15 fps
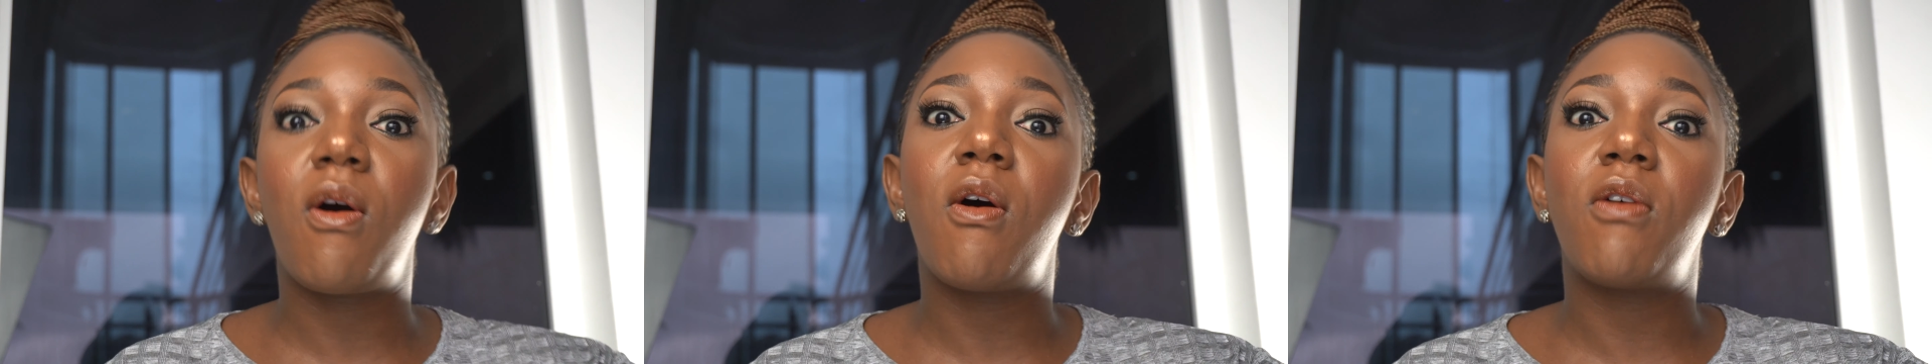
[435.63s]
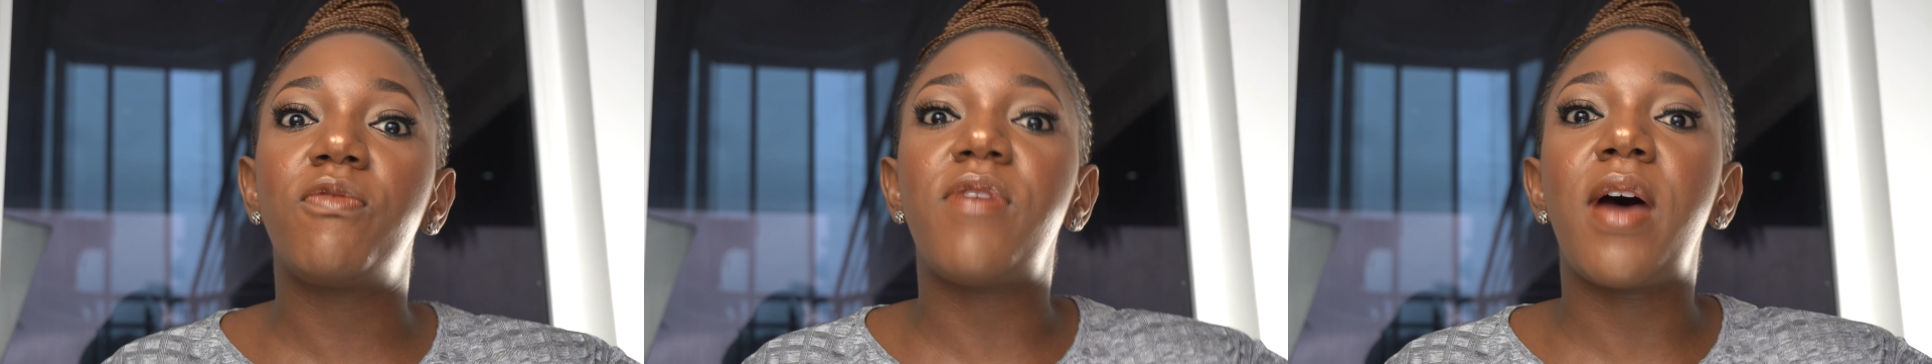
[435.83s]

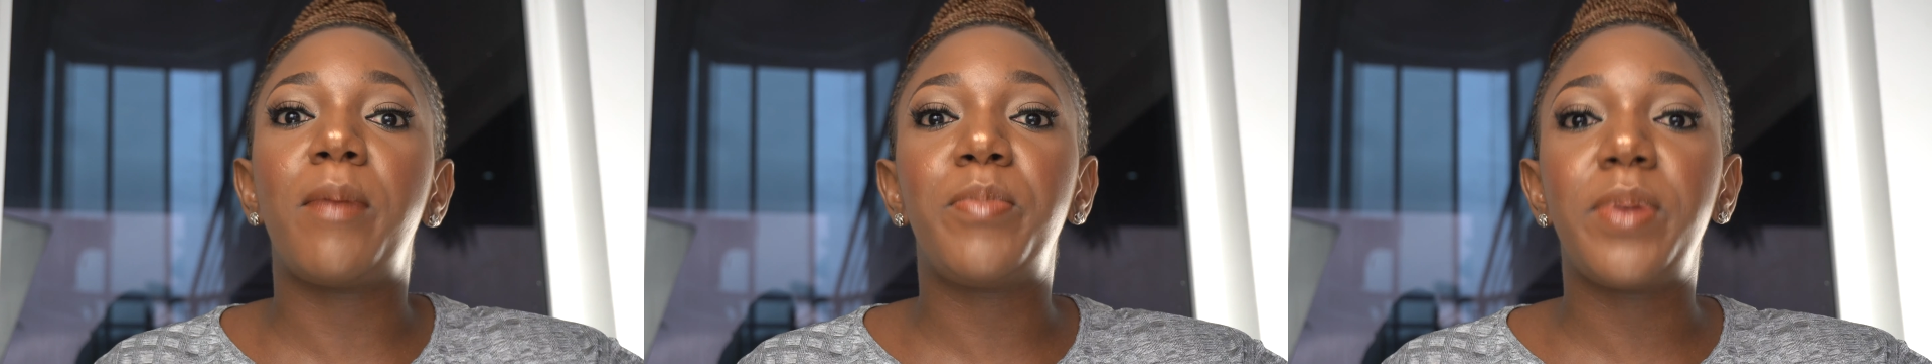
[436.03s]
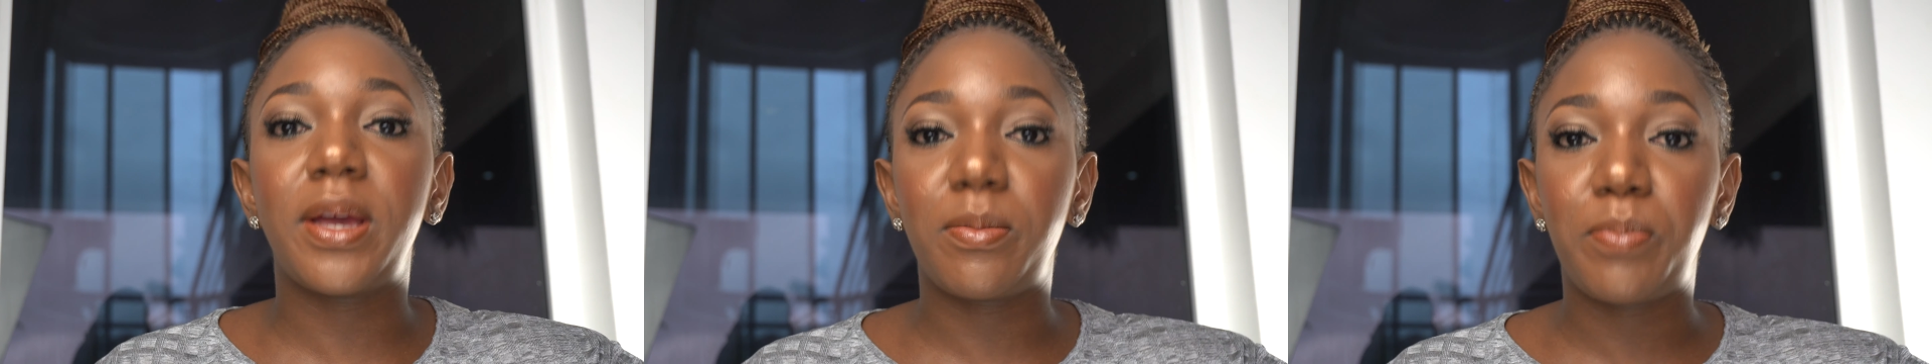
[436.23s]
of
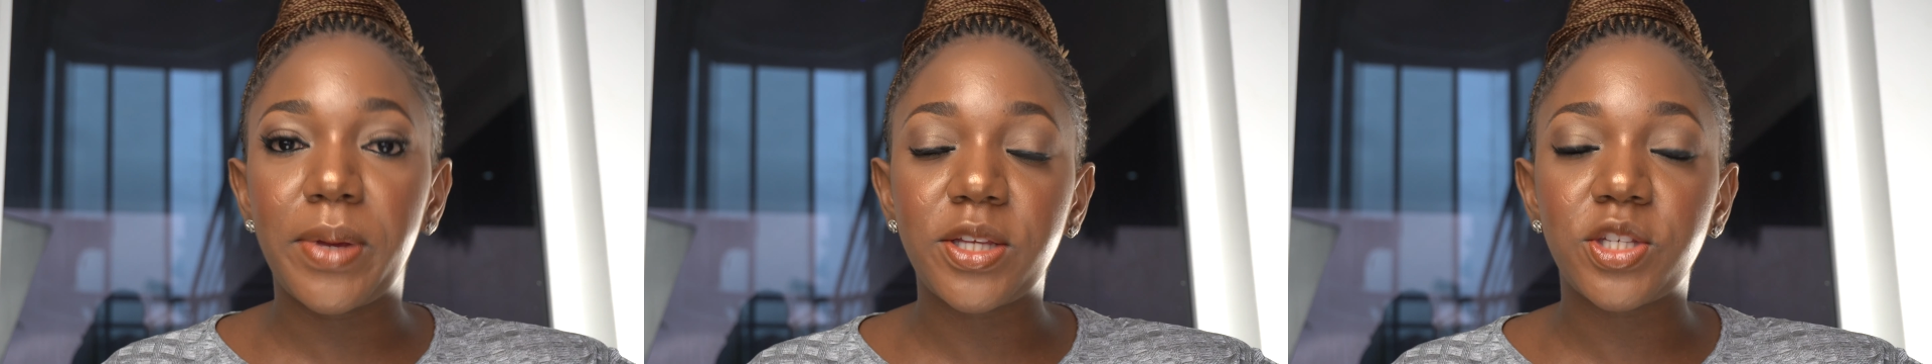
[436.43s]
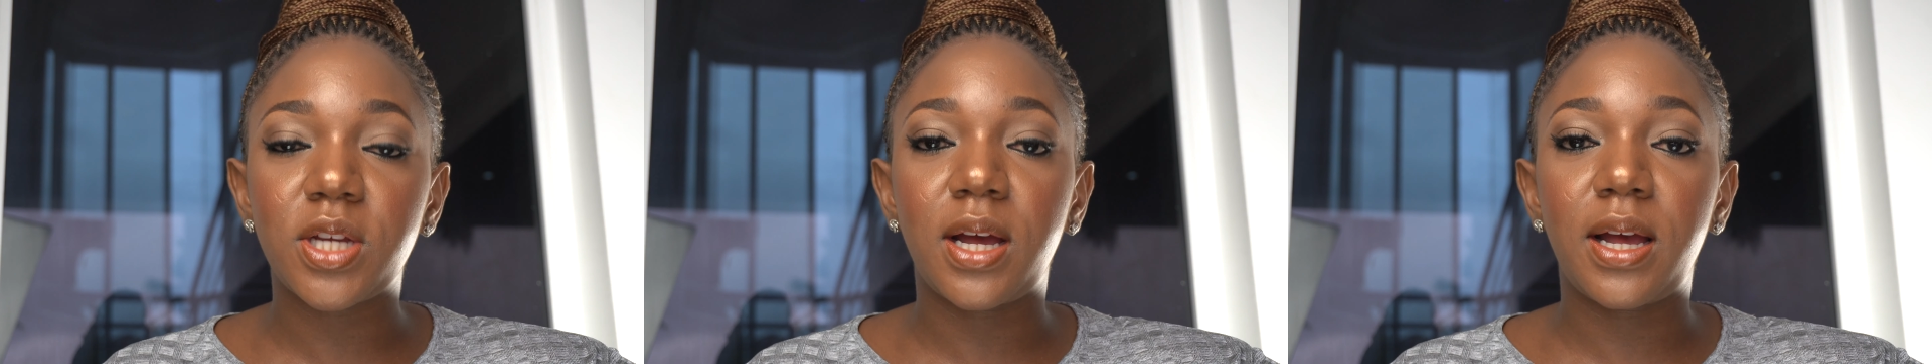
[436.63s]
that bigger
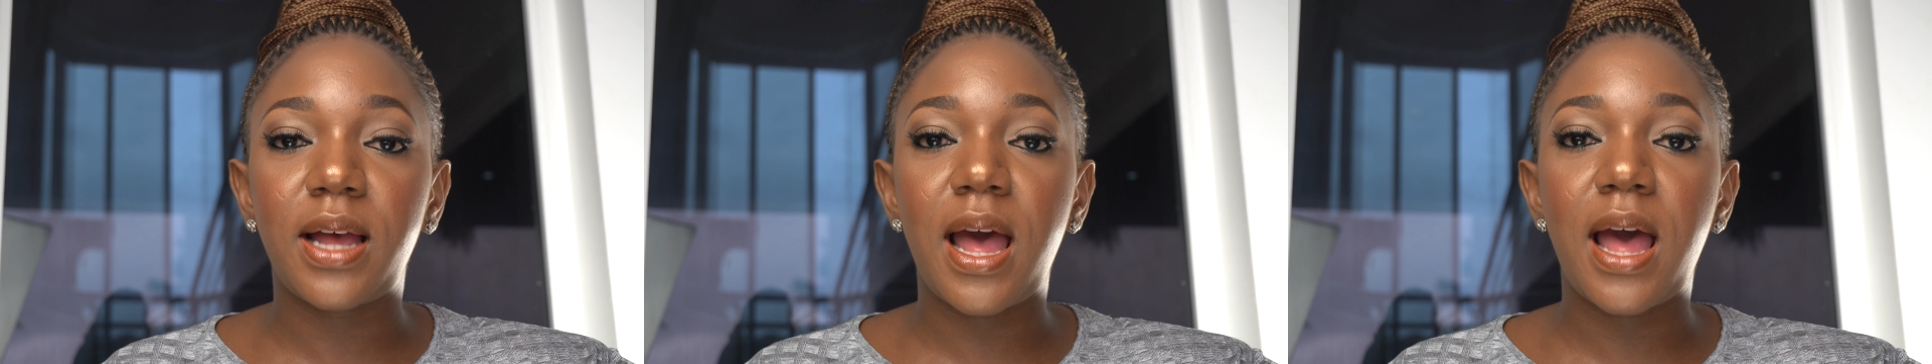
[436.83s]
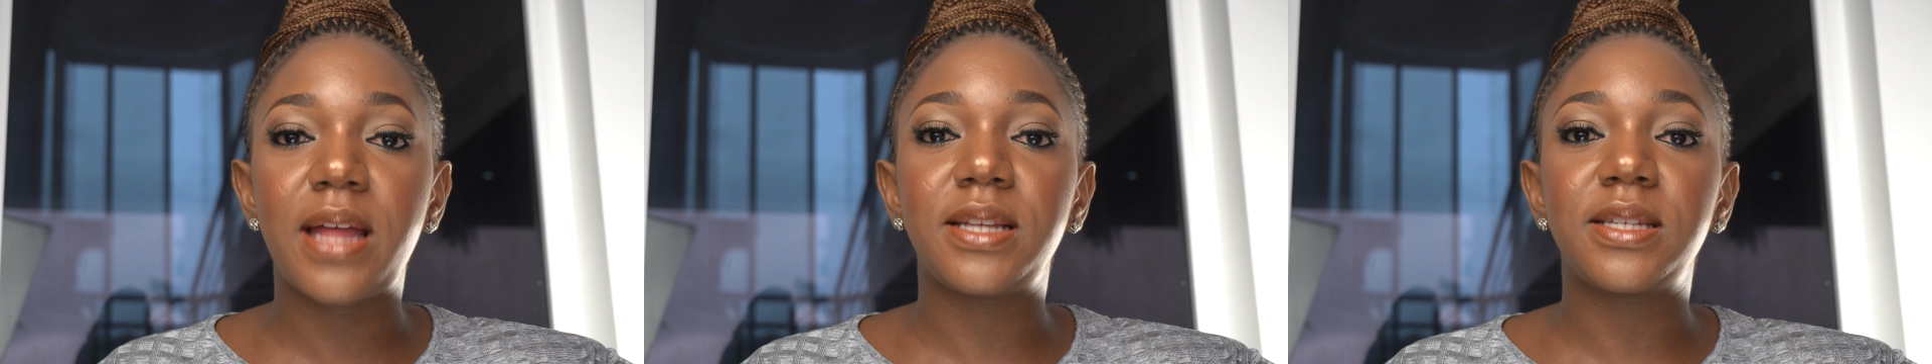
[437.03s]
picture,
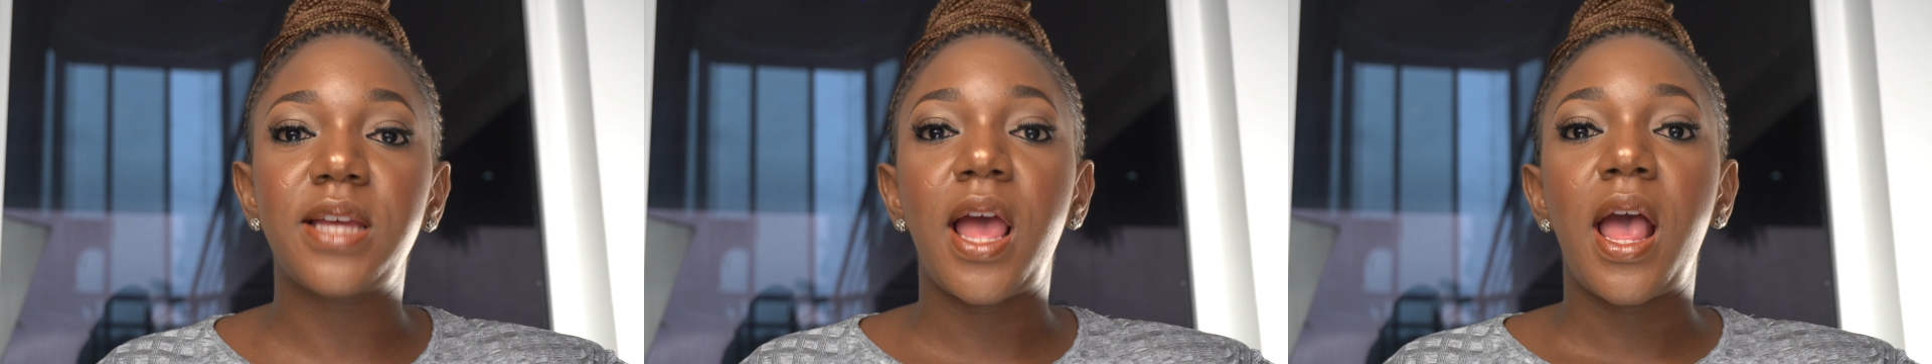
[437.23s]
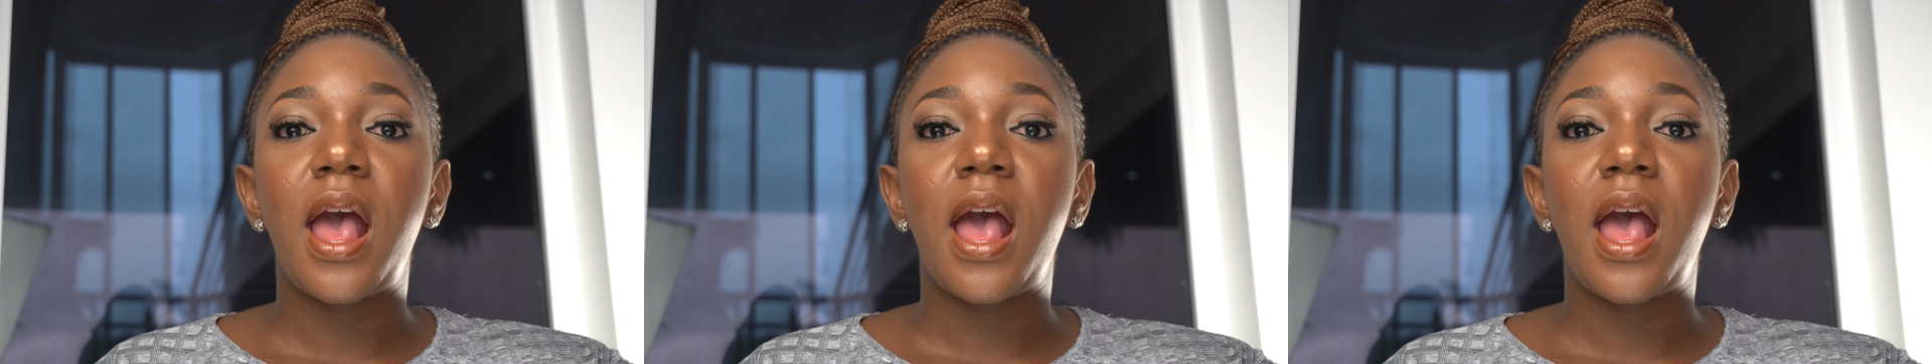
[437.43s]
and